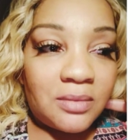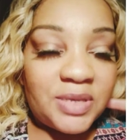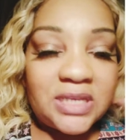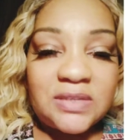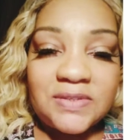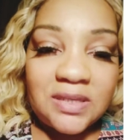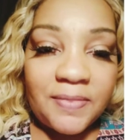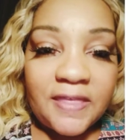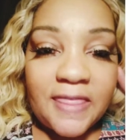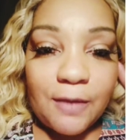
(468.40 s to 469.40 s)
because of
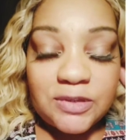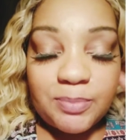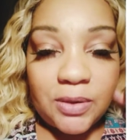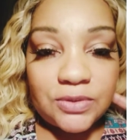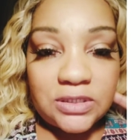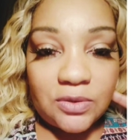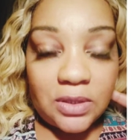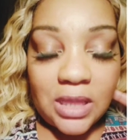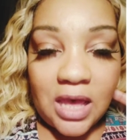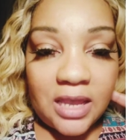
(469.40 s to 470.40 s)
something that was posted
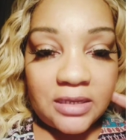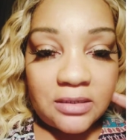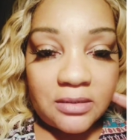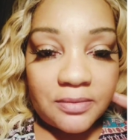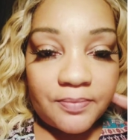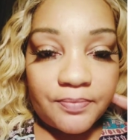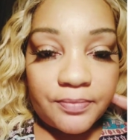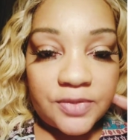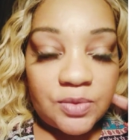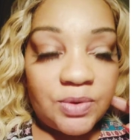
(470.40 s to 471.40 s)
online.
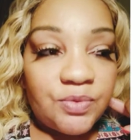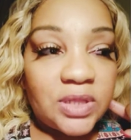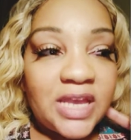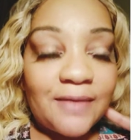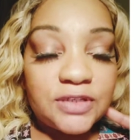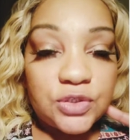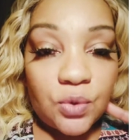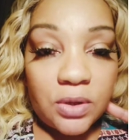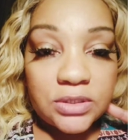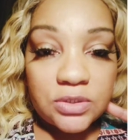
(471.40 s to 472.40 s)
So we really have to
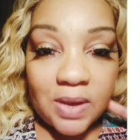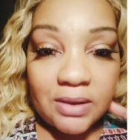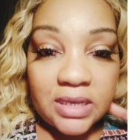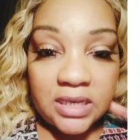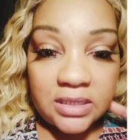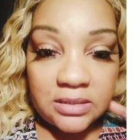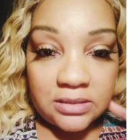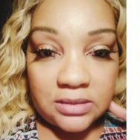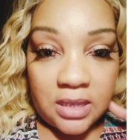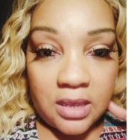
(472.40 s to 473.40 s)
talk to our
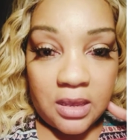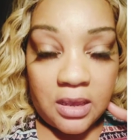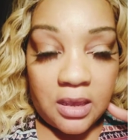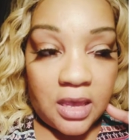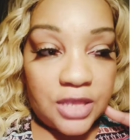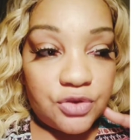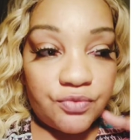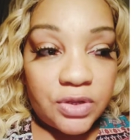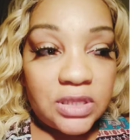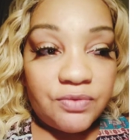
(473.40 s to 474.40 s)
kids. And you
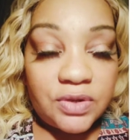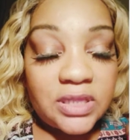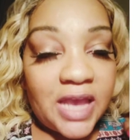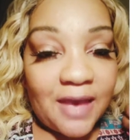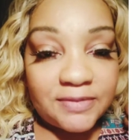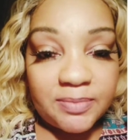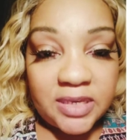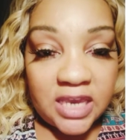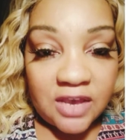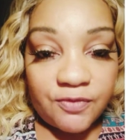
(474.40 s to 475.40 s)
really, really have to be
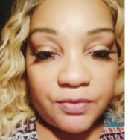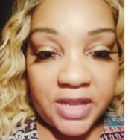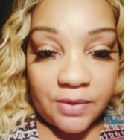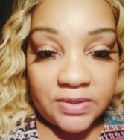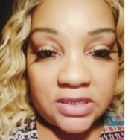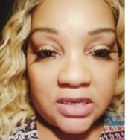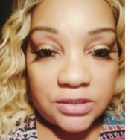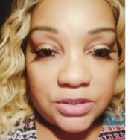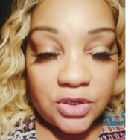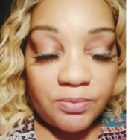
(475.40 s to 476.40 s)
careful
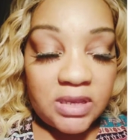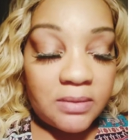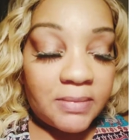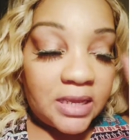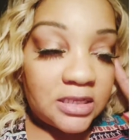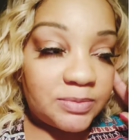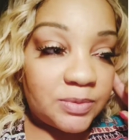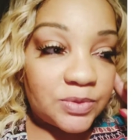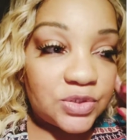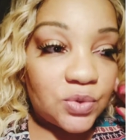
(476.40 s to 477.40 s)
nowadays. You know, me, my
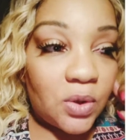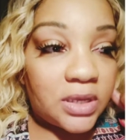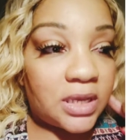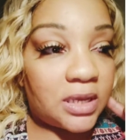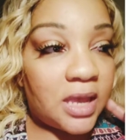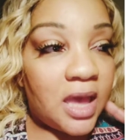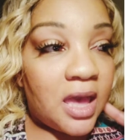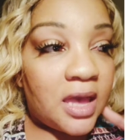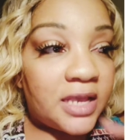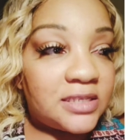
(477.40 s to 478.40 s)
husband was talking.
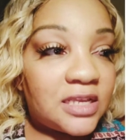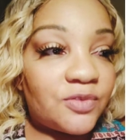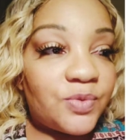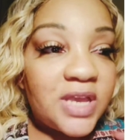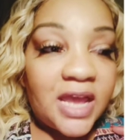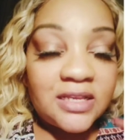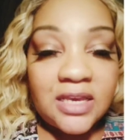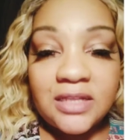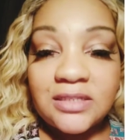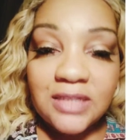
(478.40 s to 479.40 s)
He said if we had
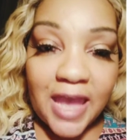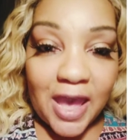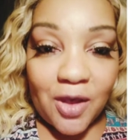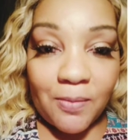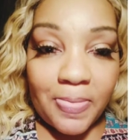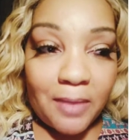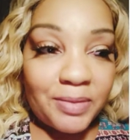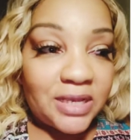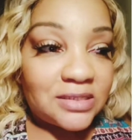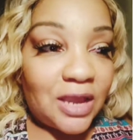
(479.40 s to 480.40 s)
kids now,
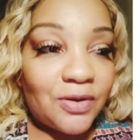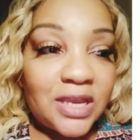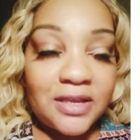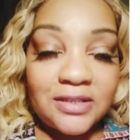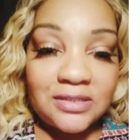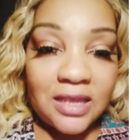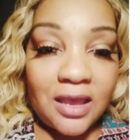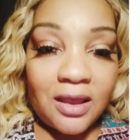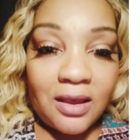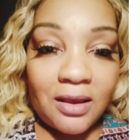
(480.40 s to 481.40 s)
because our kids
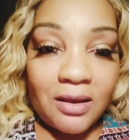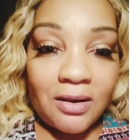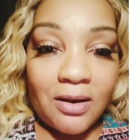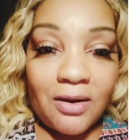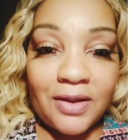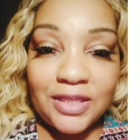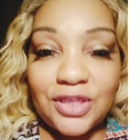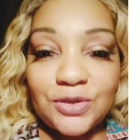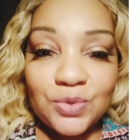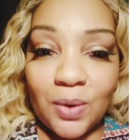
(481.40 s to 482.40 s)
are in
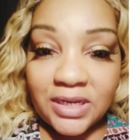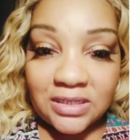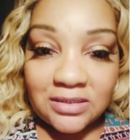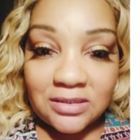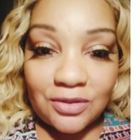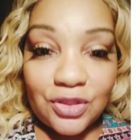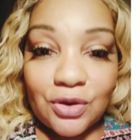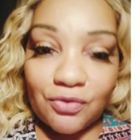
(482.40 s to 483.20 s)
their 20s. They're